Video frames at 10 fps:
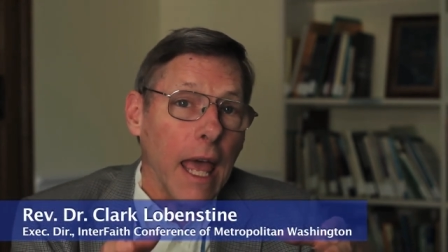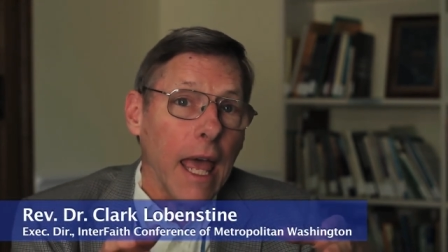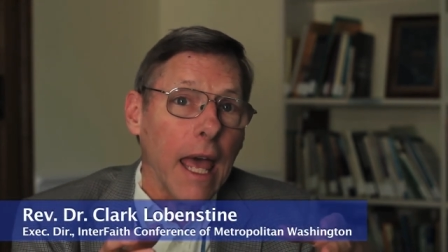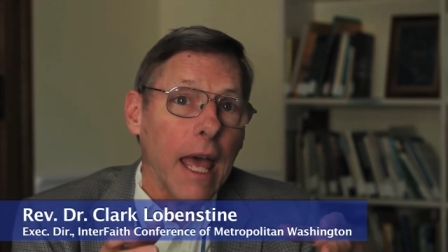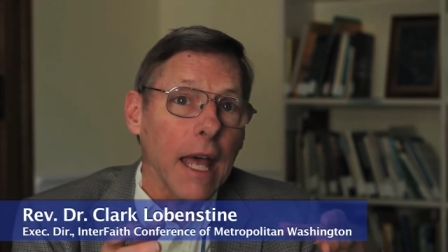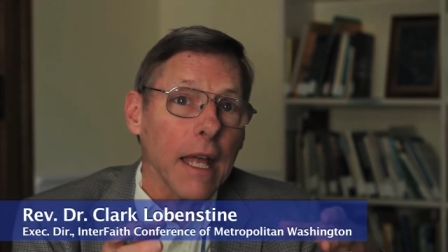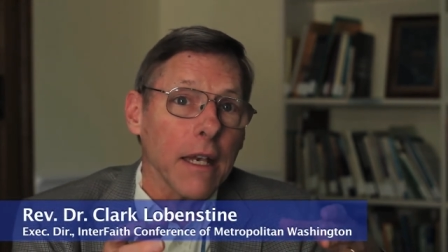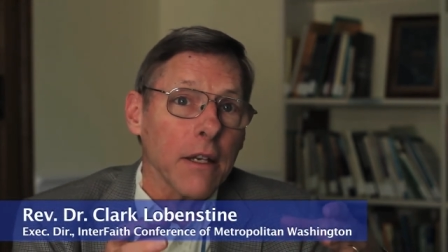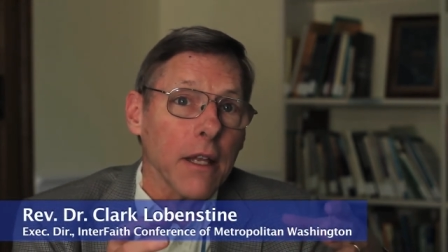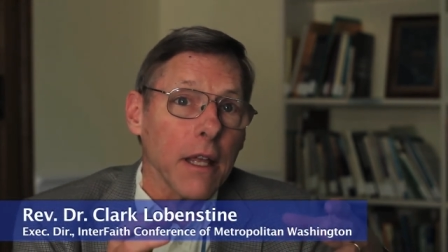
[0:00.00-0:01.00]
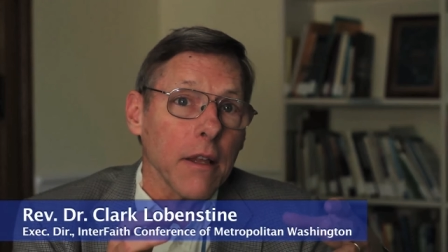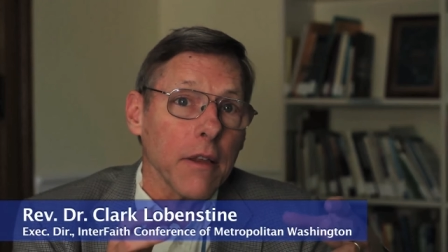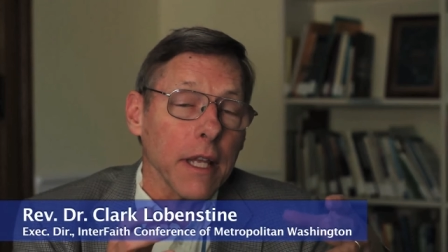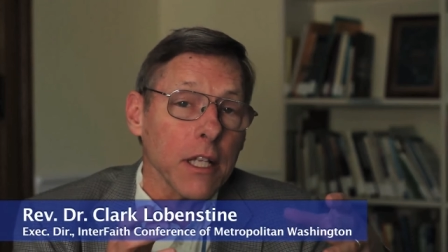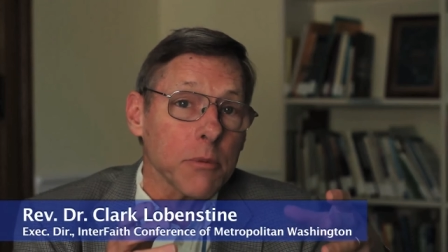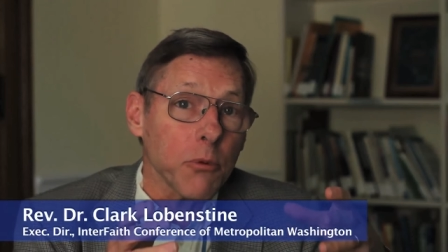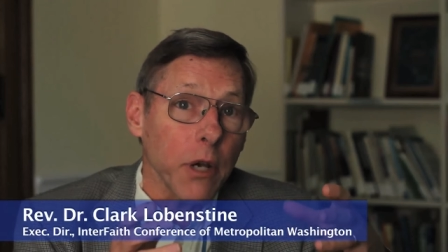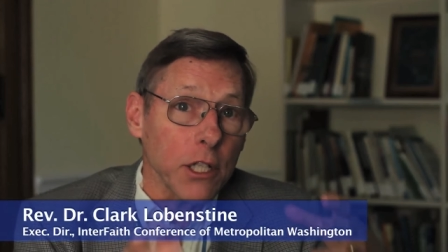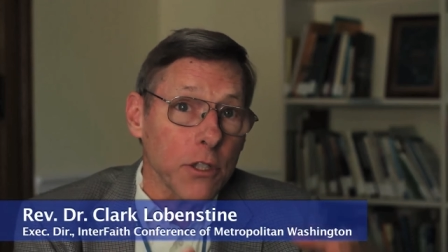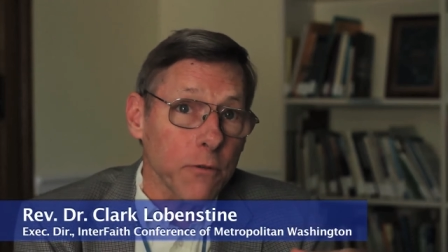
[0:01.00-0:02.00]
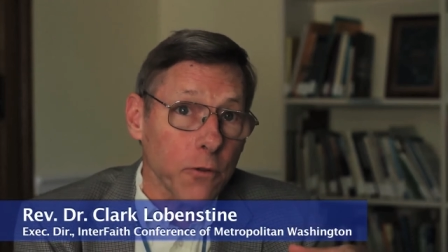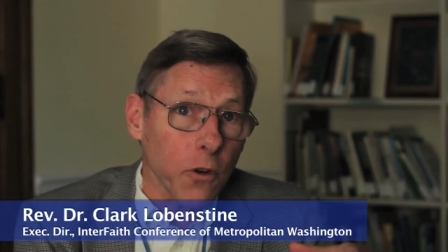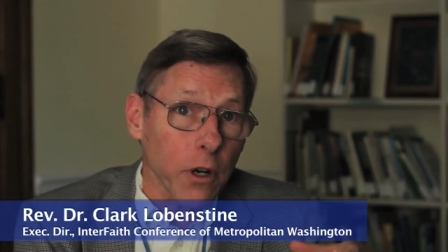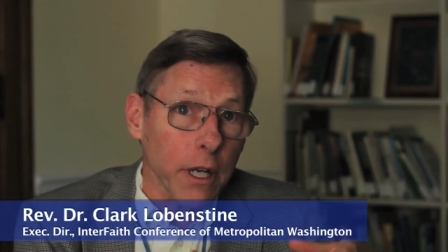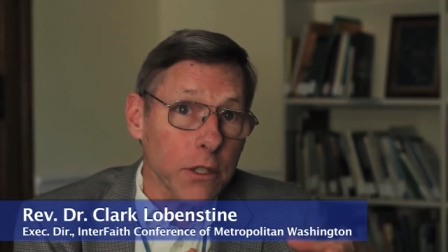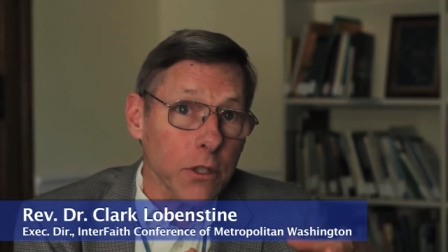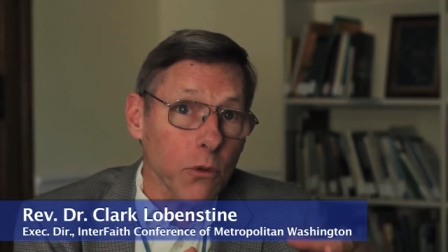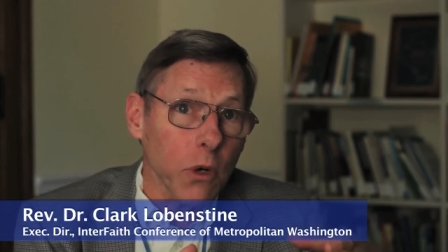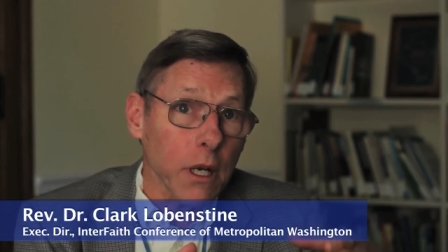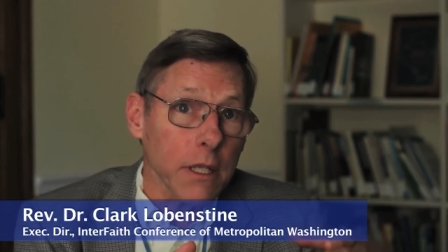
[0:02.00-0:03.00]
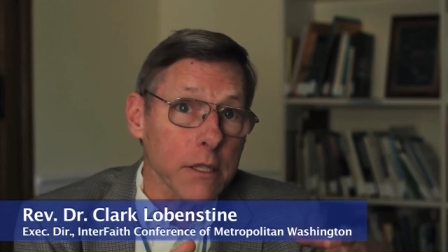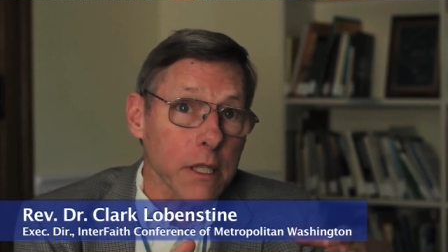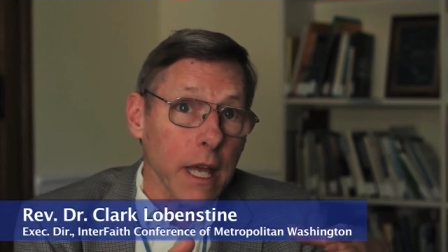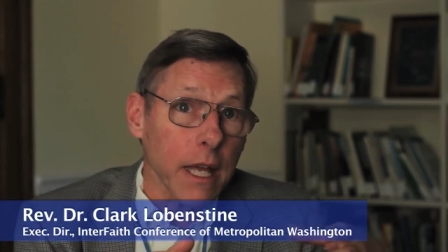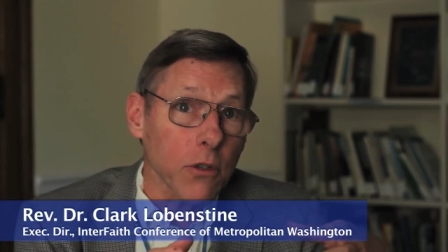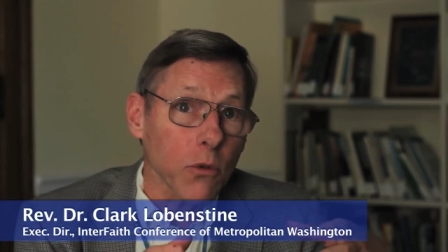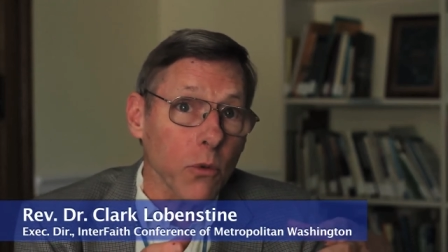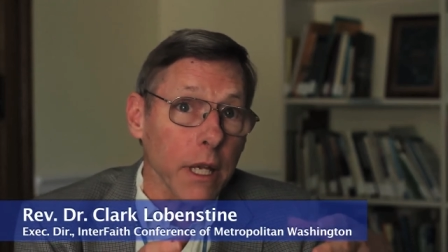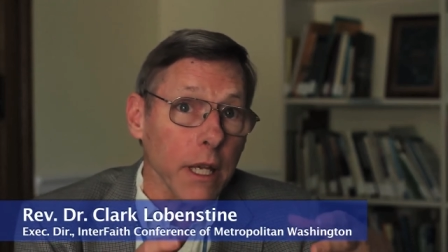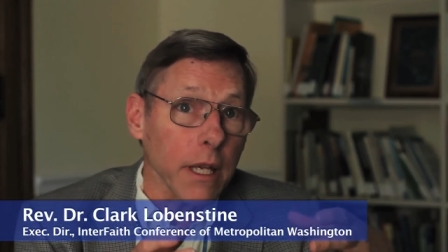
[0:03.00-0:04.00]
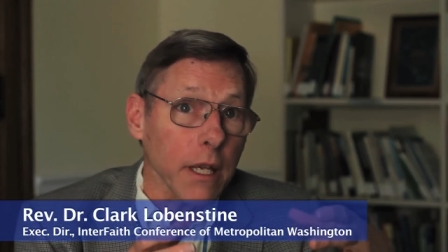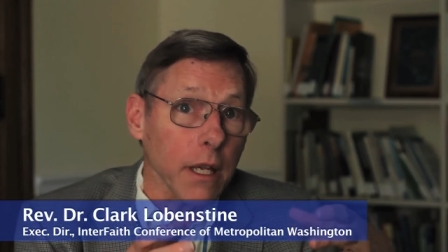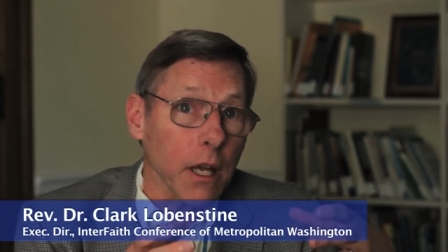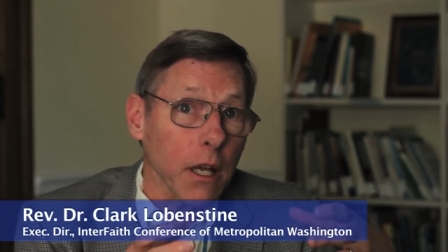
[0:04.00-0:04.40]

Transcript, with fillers: And the inspiration for it was that we